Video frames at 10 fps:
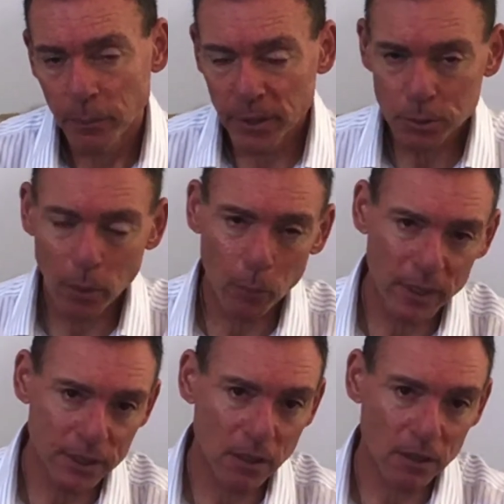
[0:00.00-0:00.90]
Because when
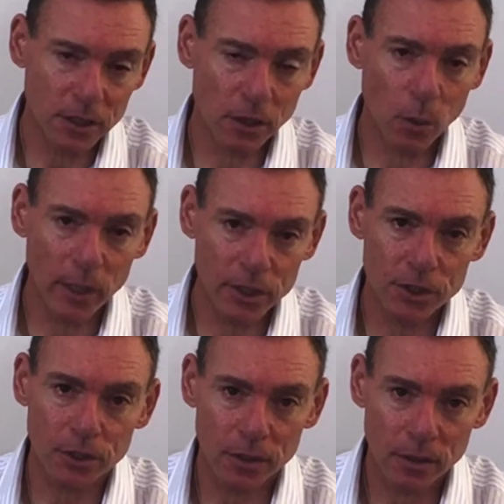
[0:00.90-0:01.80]
we start to
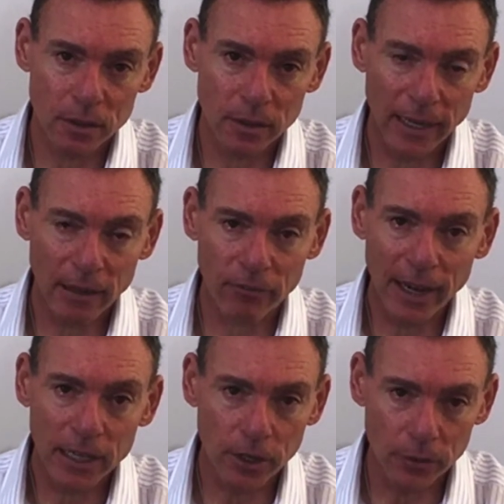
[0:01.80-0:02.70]
question our
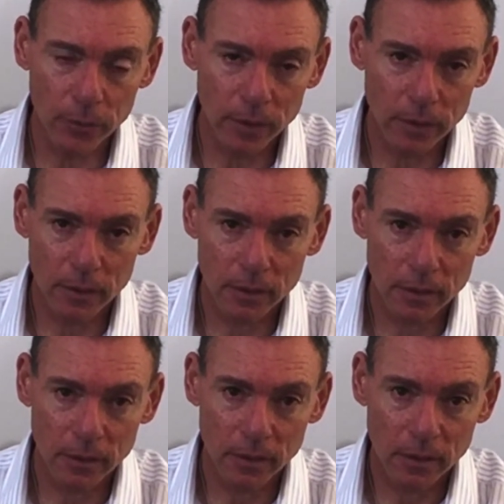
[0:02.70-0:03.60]
value,
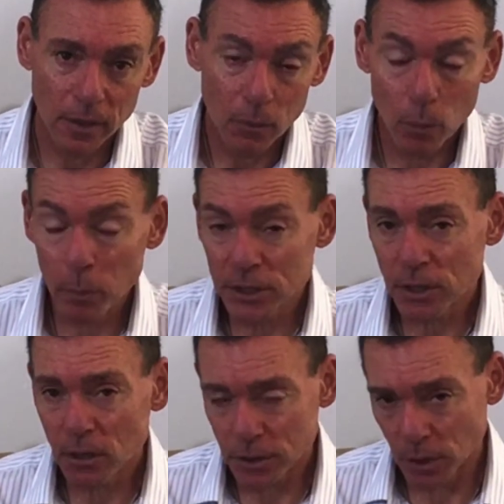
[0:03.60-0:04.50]
when we
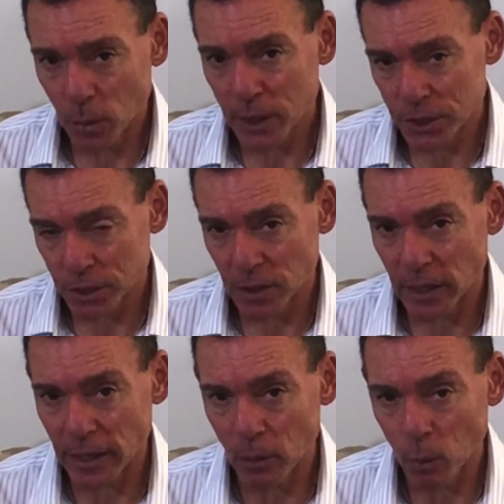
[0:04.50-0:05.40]
start to
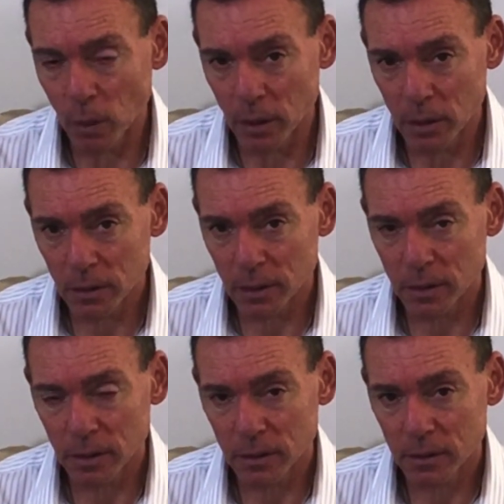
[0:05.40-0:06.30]
question our
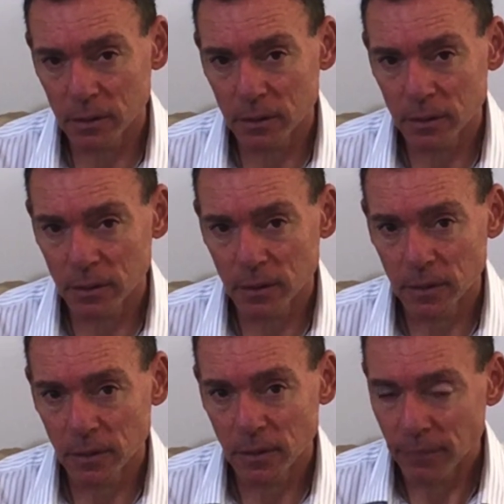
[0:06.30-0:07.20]
worth,
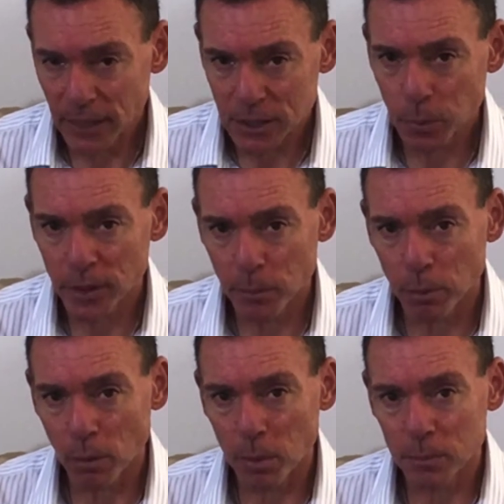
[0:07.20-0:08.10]
that's when the
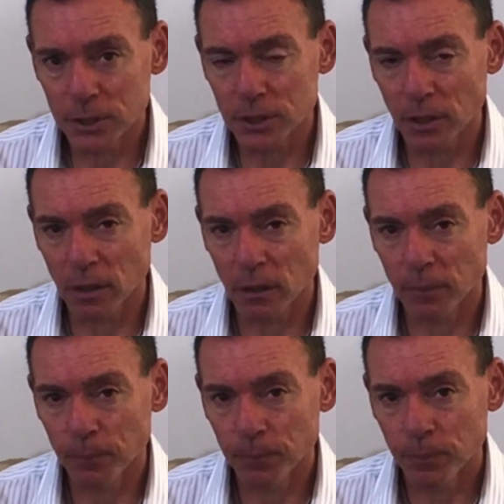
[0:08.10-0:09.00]
problems
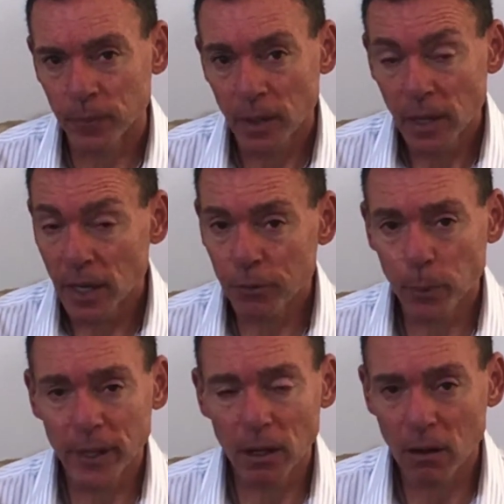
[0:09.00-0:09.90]
start. And
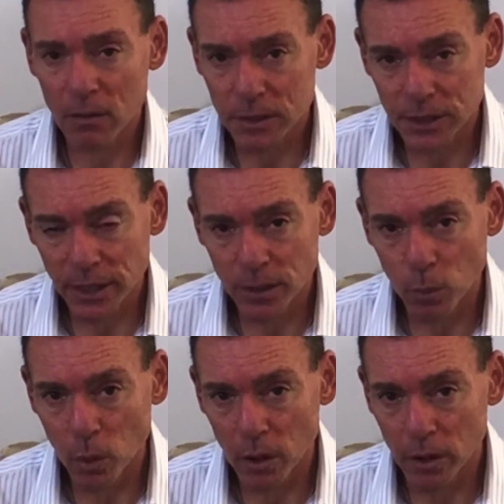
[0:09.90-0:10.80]
if we can't see the
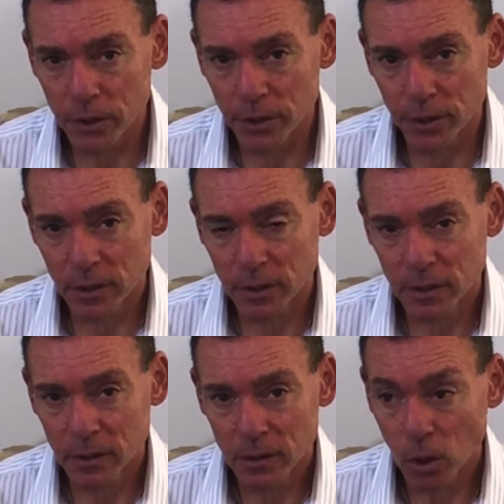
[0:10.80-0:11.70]
worth
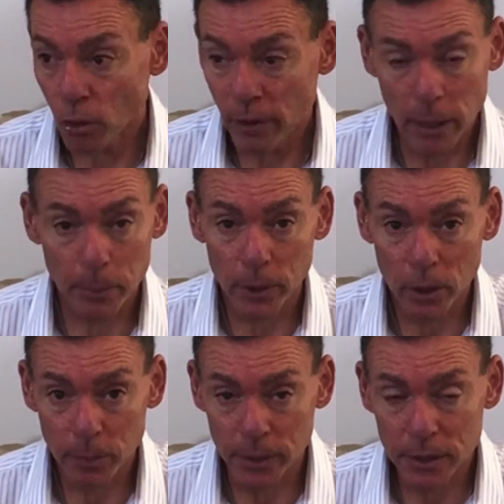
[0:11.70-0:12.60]
or
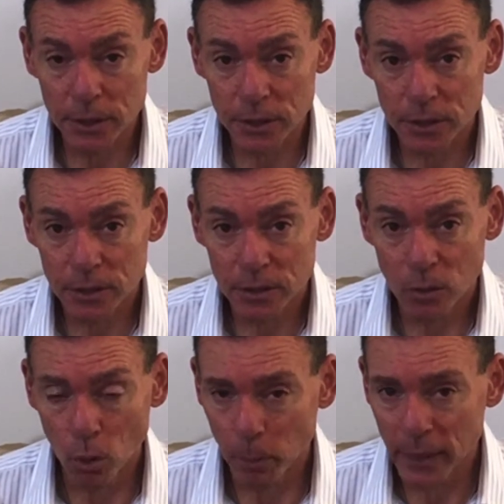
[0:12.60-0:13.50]
purpose
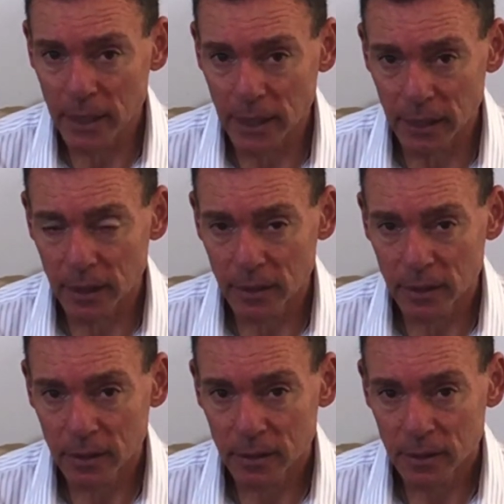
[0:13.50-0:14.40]
or meaning
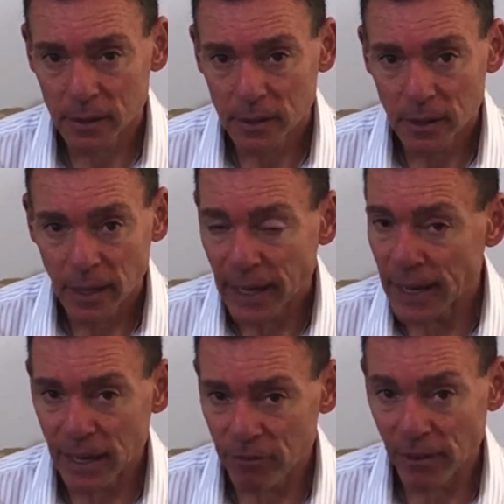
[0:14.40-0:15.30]

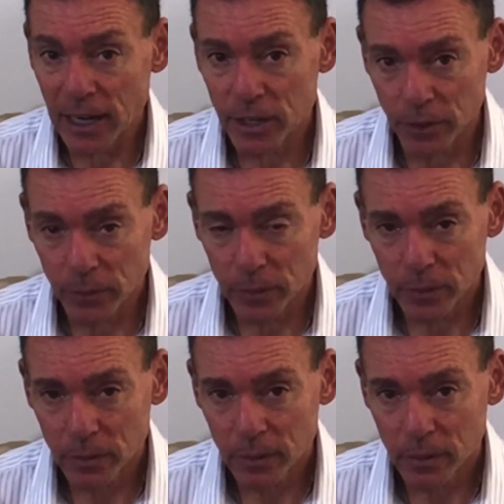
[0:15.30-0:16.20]
and our
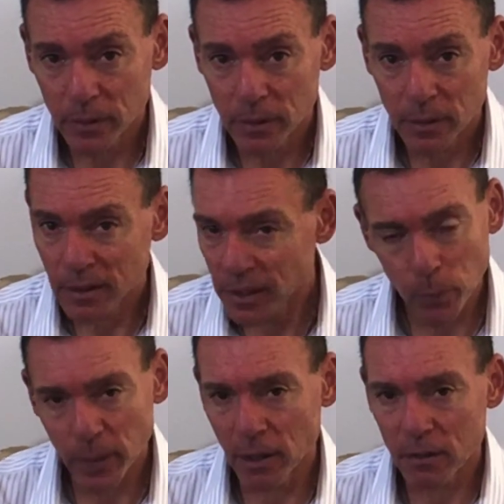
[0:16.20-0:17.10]
value,
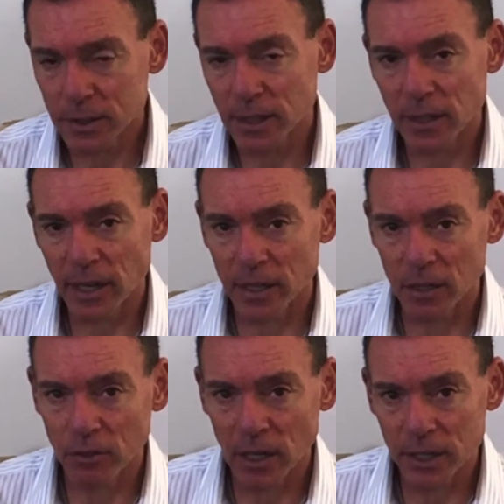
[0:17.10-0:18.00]
then we can't see that in
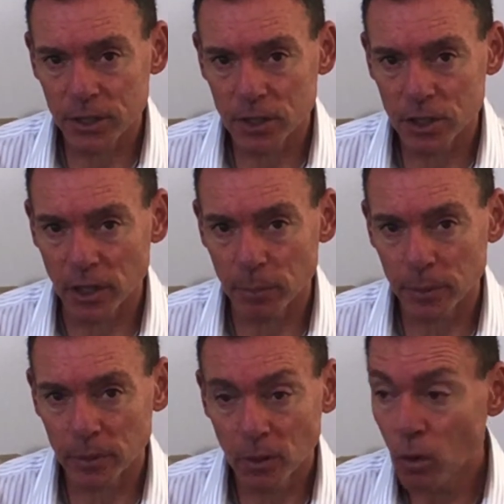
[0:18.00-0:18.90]
the relationship
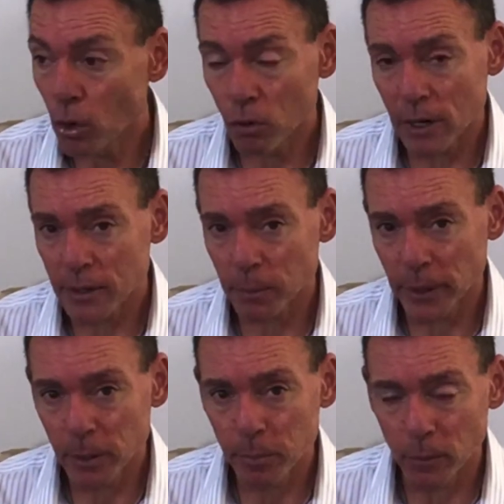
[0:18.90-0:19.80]
or other
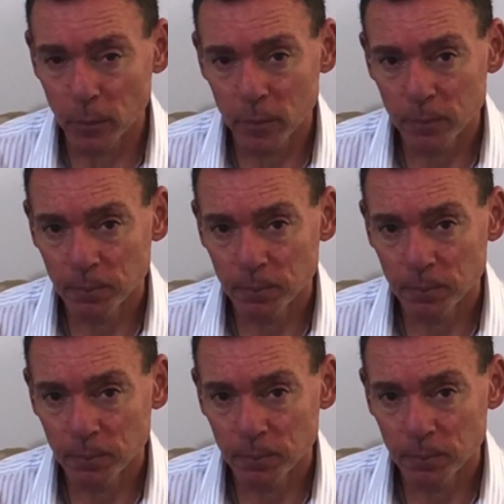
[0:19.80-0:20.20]
people.